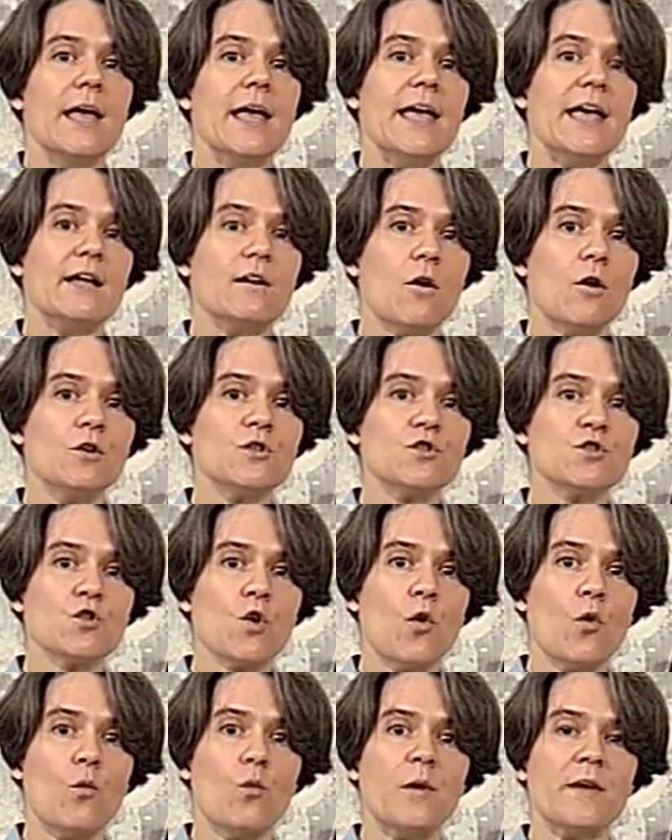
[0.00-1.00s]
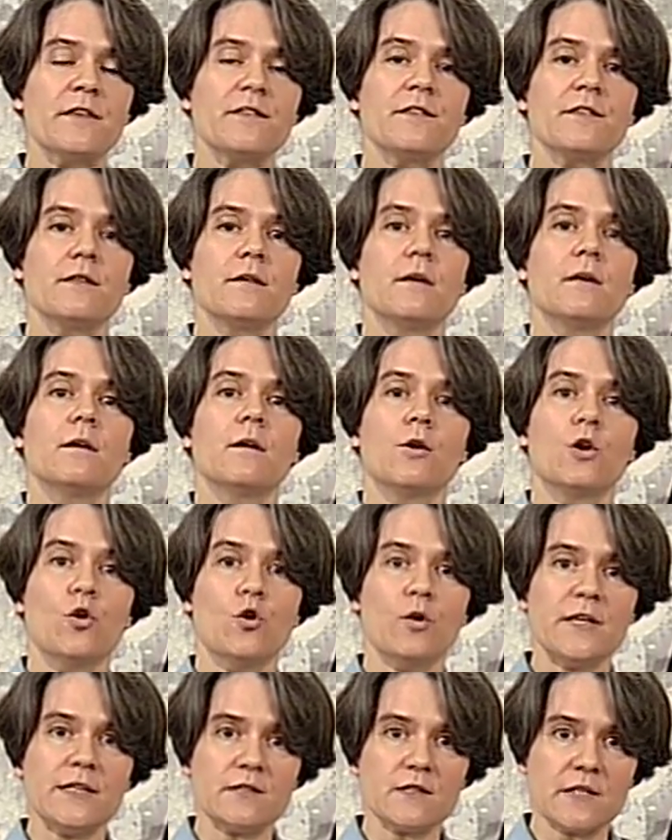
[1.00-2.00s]
and also with
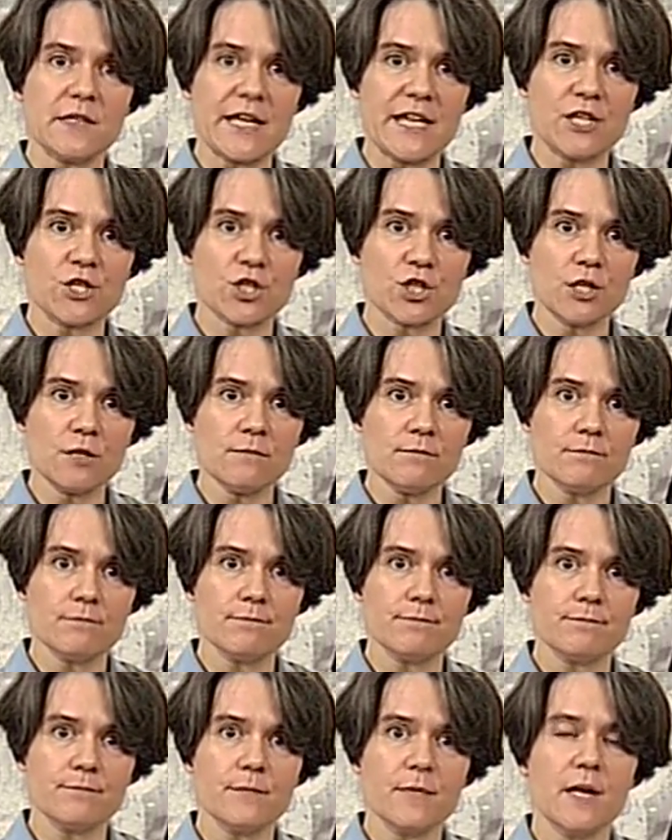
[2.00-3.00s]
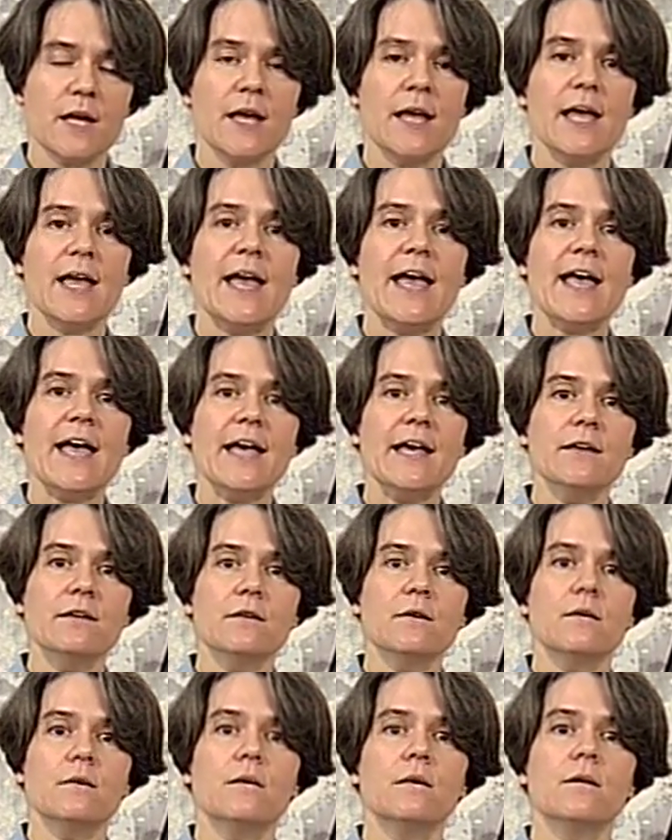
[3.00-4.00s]
good intonation
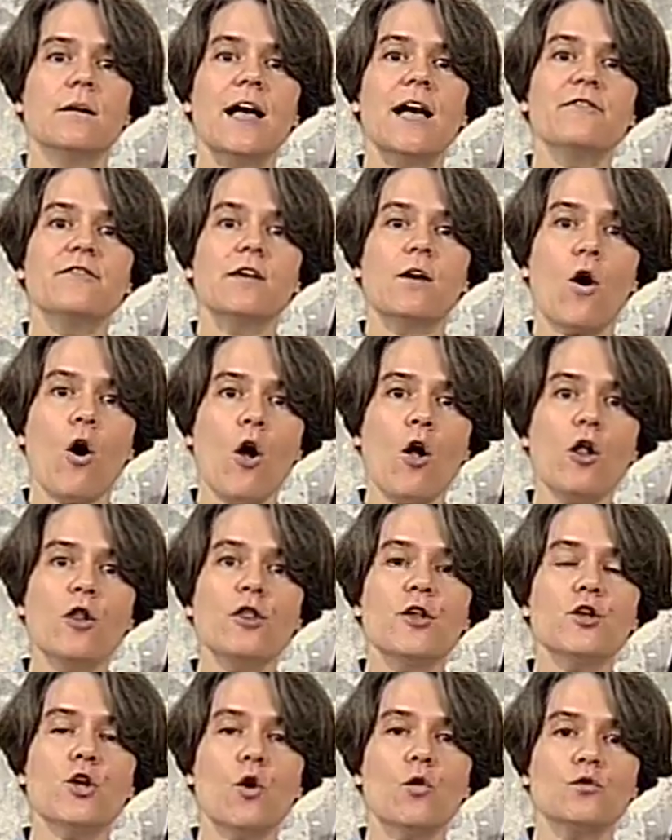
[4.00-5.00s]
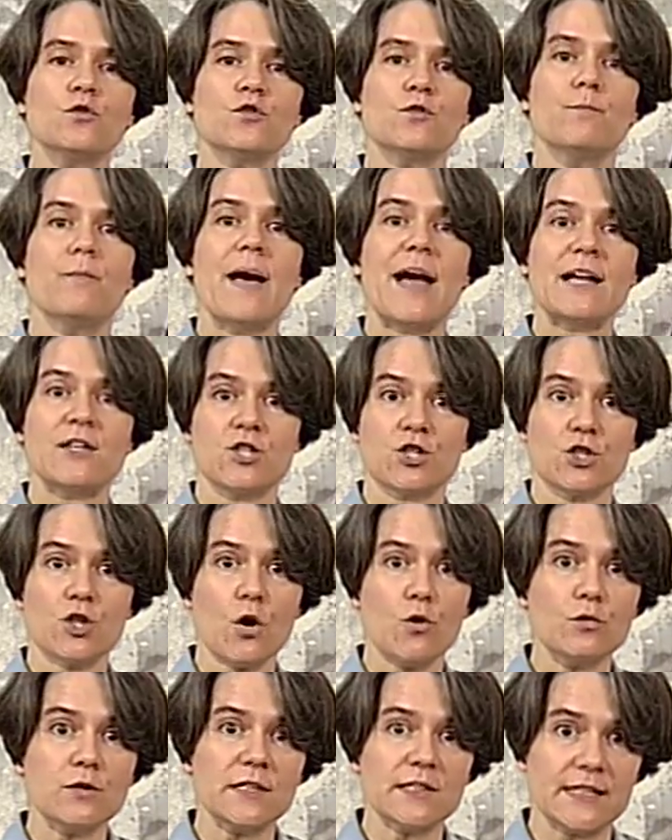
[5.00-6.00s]
and having all the notes match
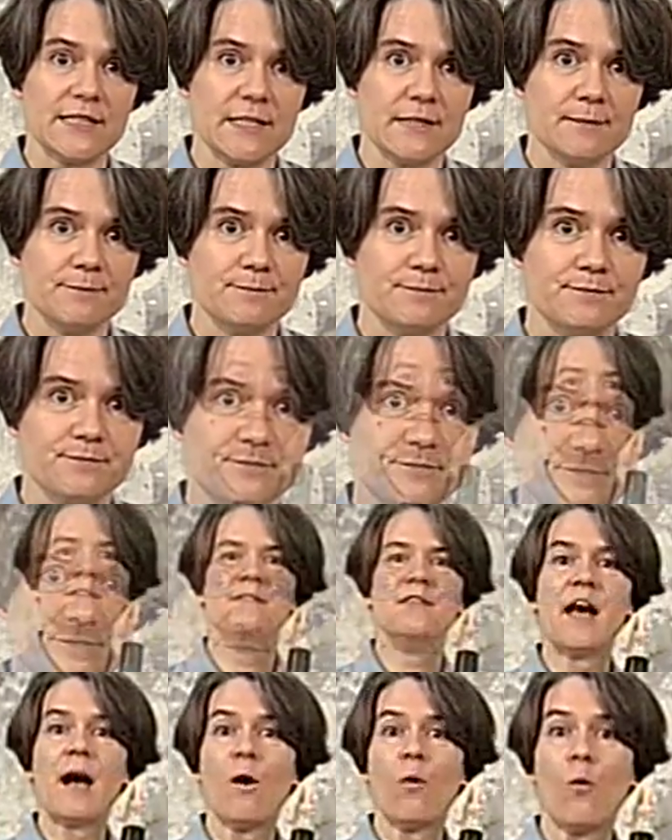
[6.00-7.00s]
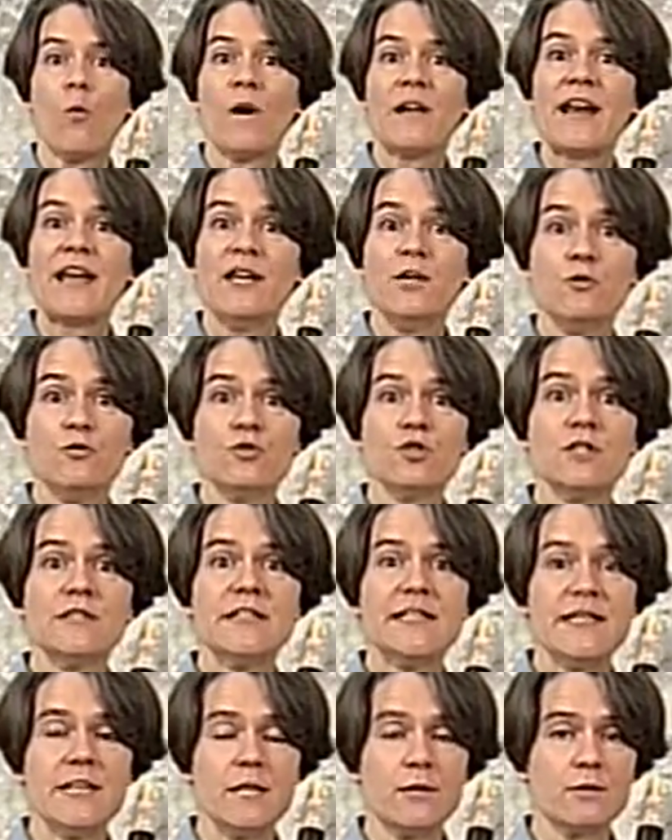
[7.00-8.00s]
tonally. Now, what I
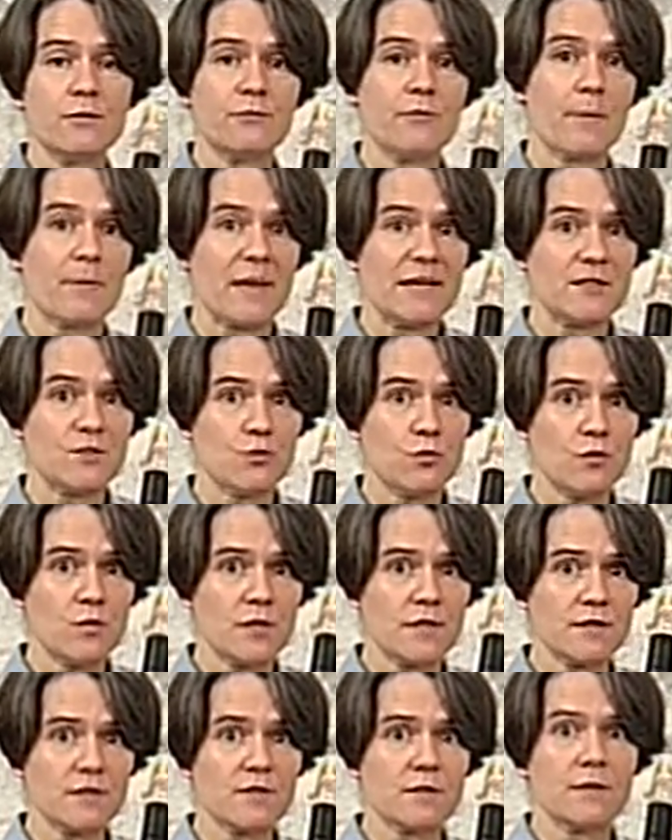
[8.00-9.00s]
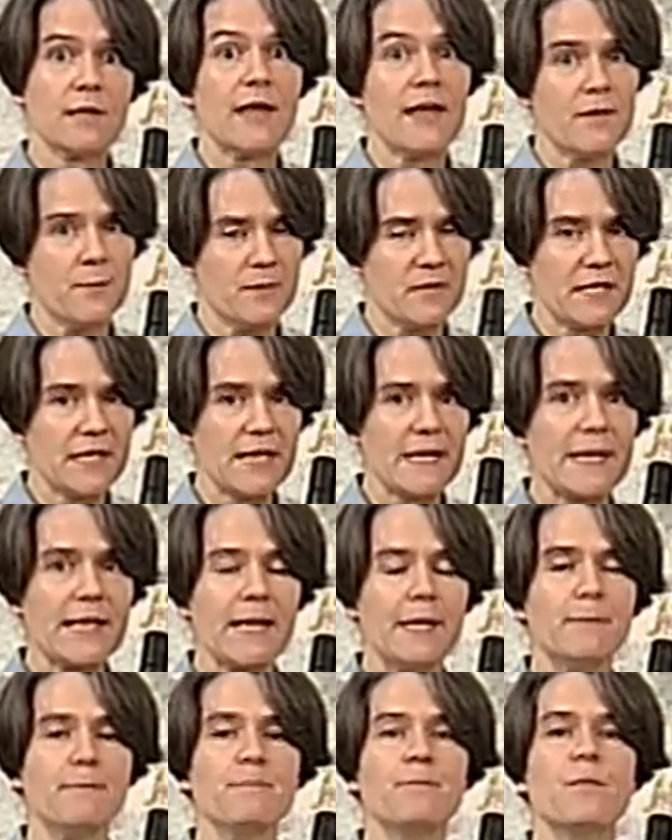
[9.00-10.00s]
usually hear from my students at the beginning